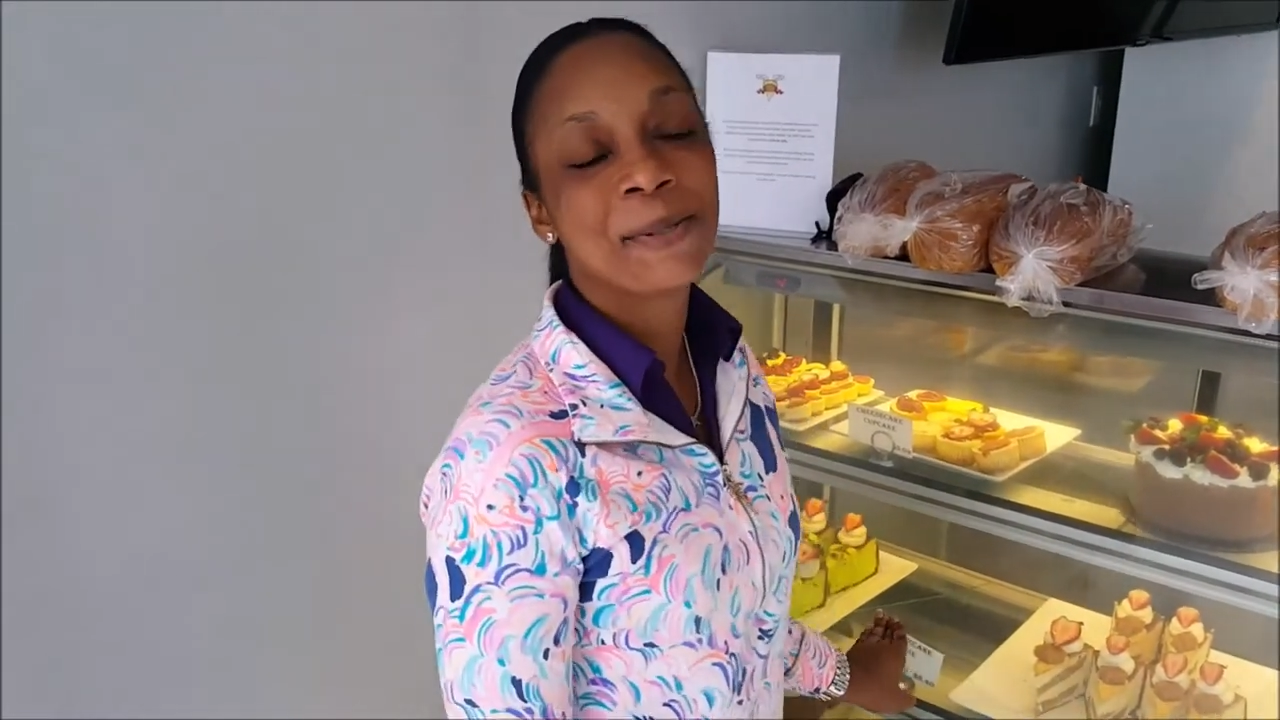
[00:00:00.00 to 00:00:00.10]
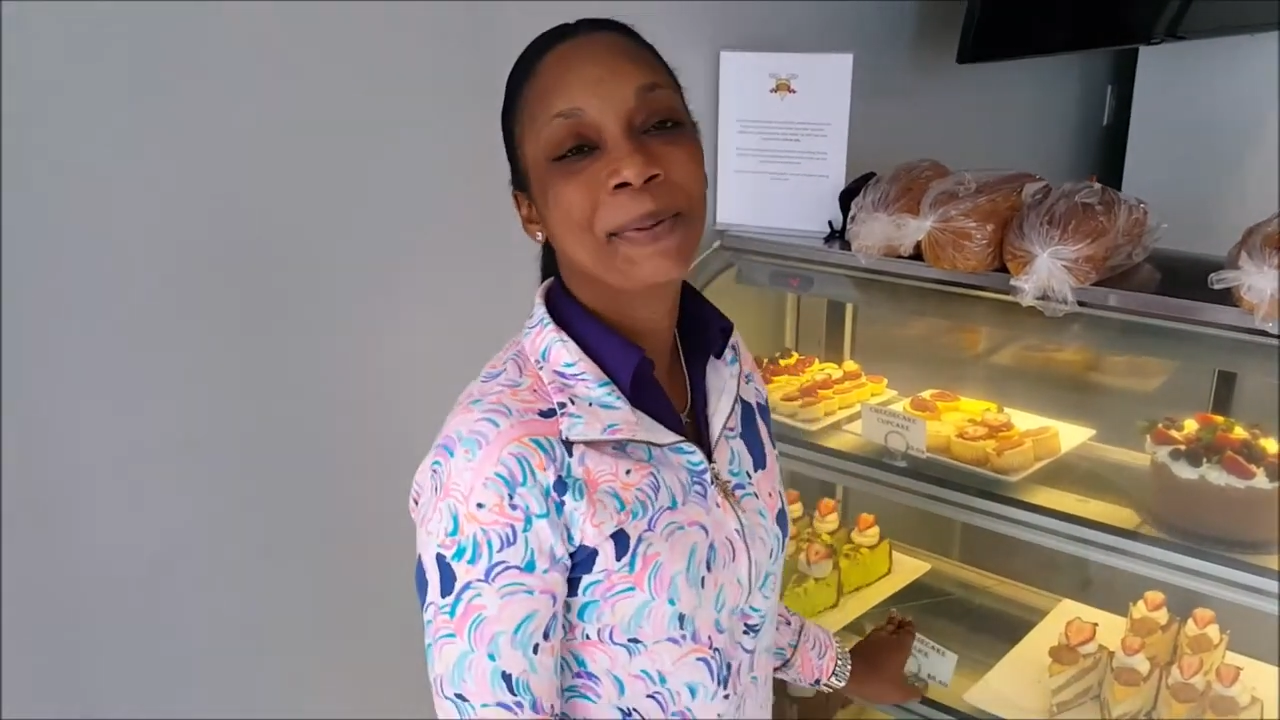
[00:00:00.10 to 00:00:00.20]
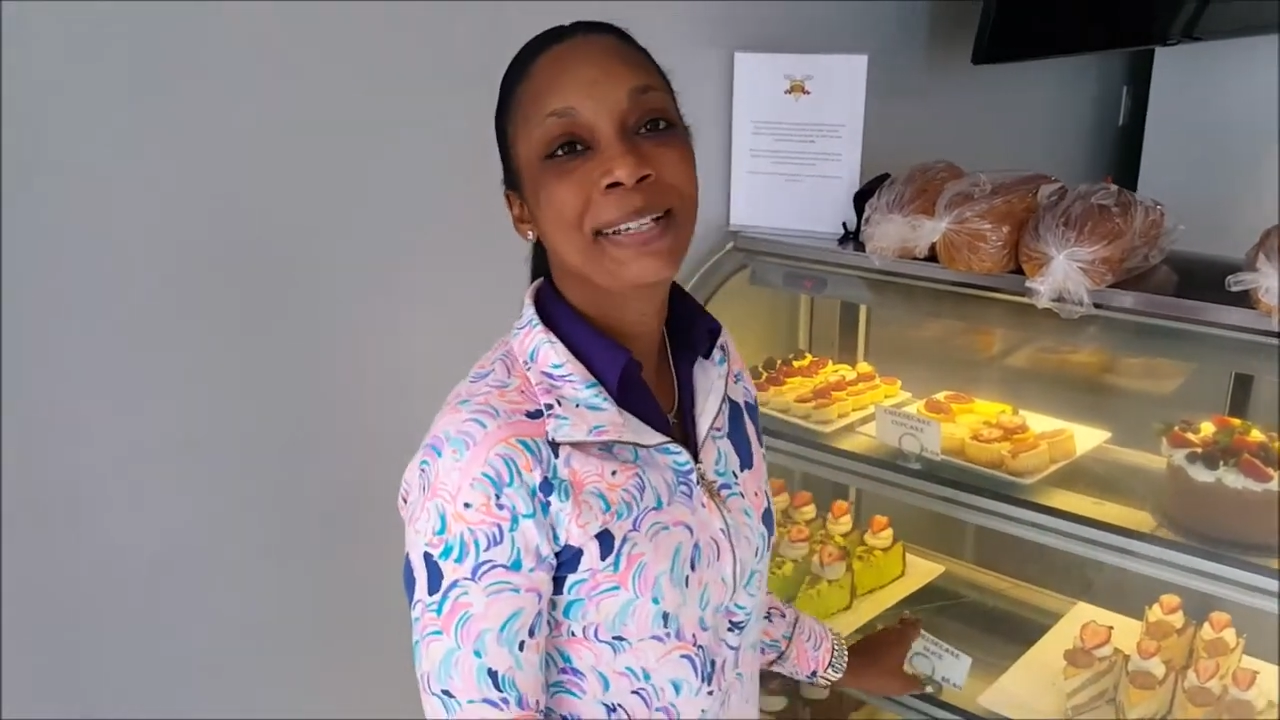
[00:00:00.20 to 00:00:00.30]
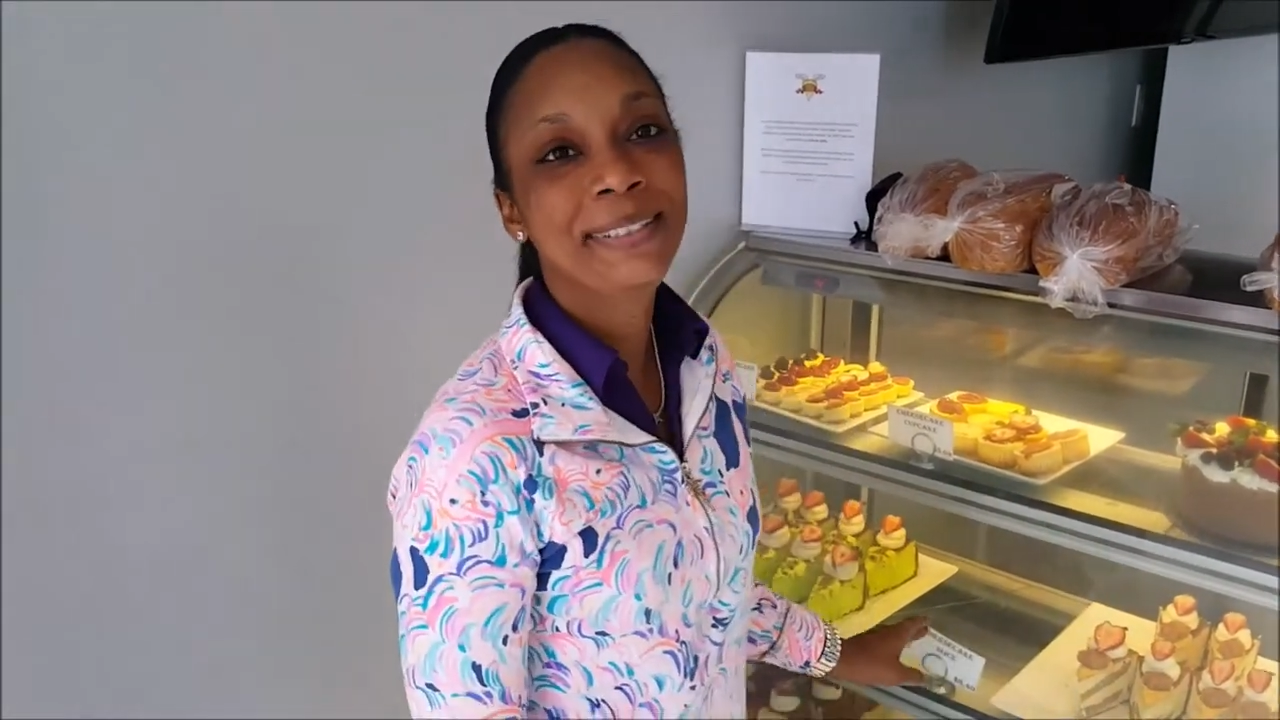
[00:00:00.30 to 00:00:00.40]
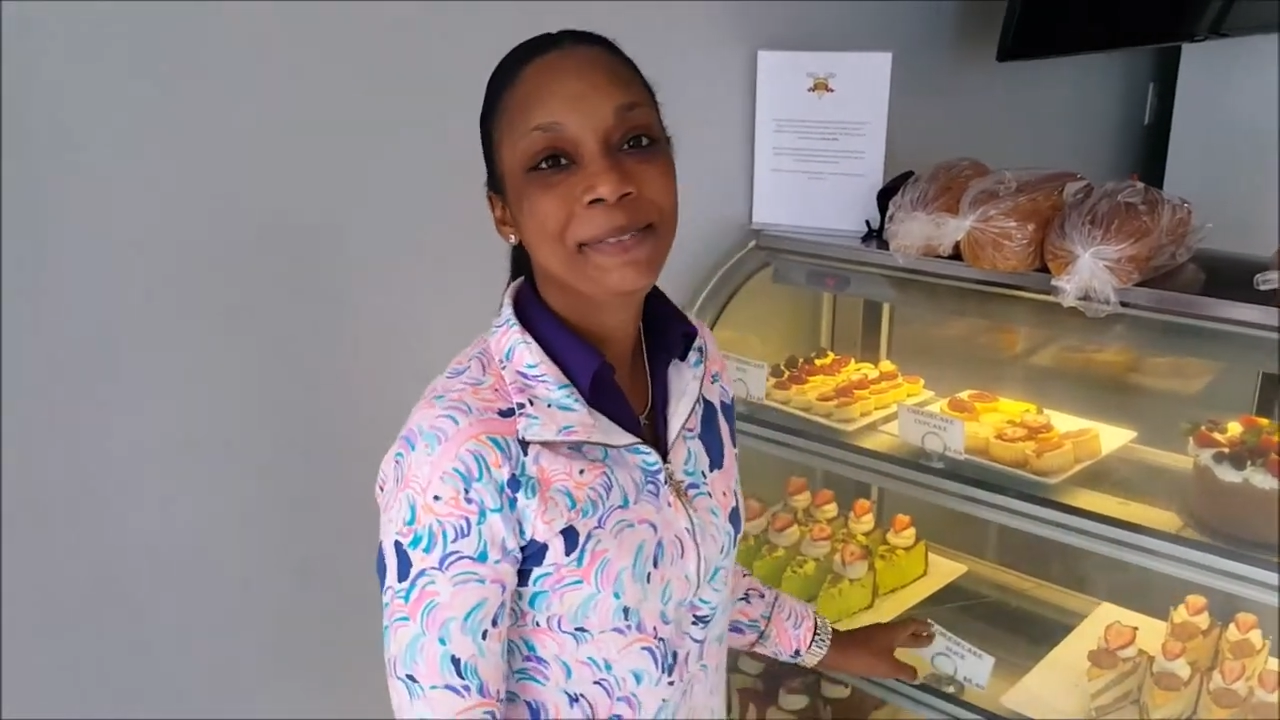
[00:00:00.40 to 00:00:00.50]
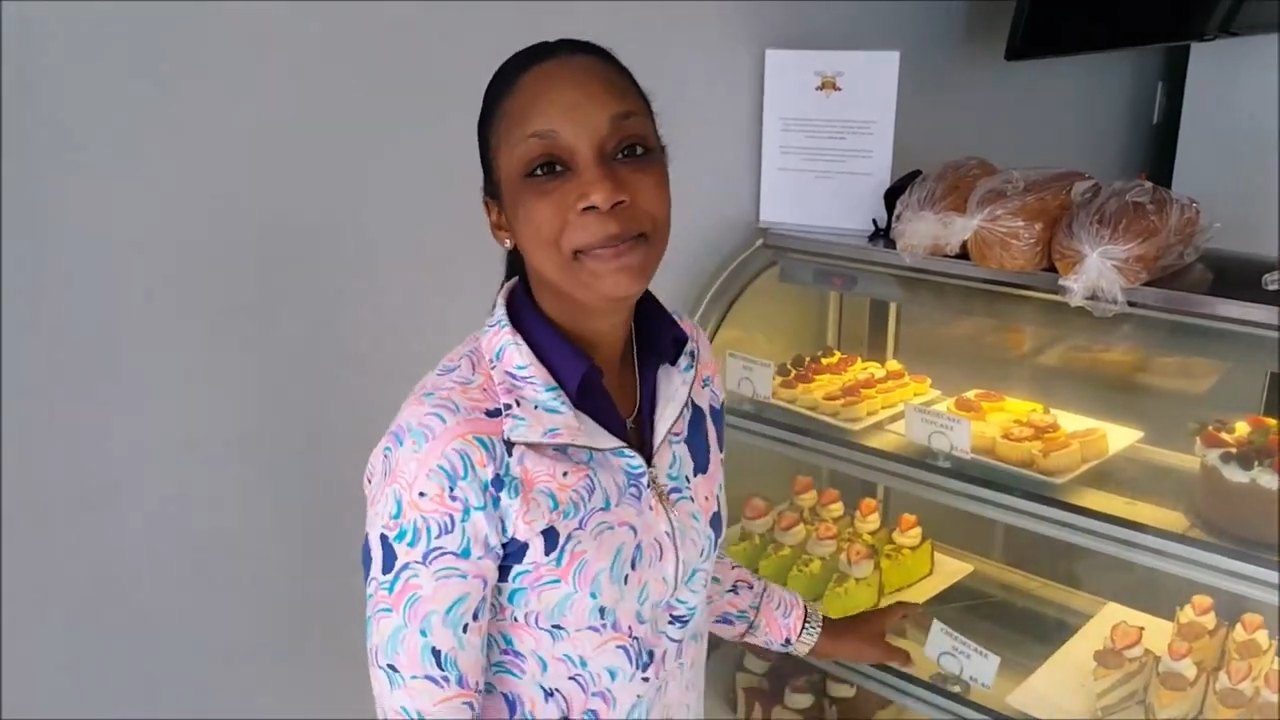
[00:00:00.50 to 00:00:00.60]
doing?